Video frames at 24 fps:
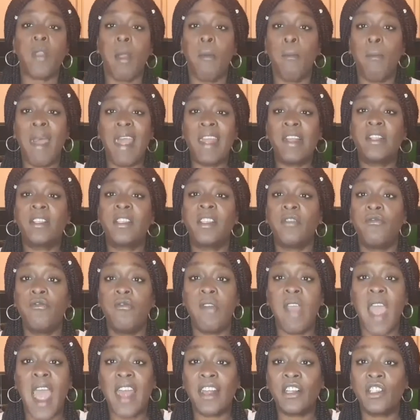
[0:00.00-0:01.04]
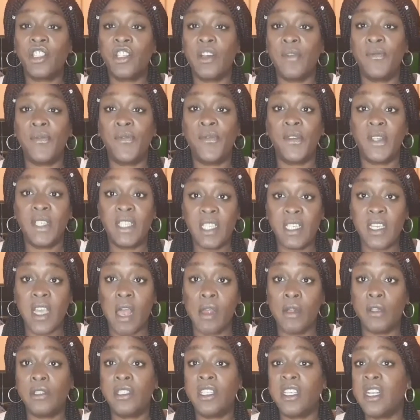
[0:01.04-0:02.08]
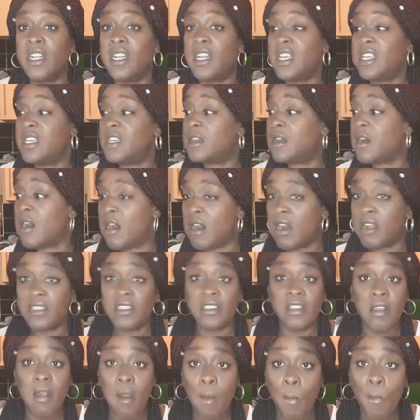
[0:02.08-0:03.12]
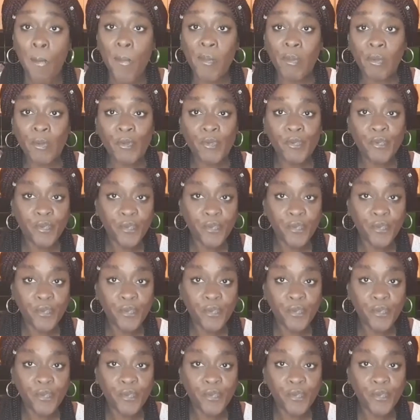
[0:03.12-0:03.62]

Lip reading: makes a reaction video to Lecarson.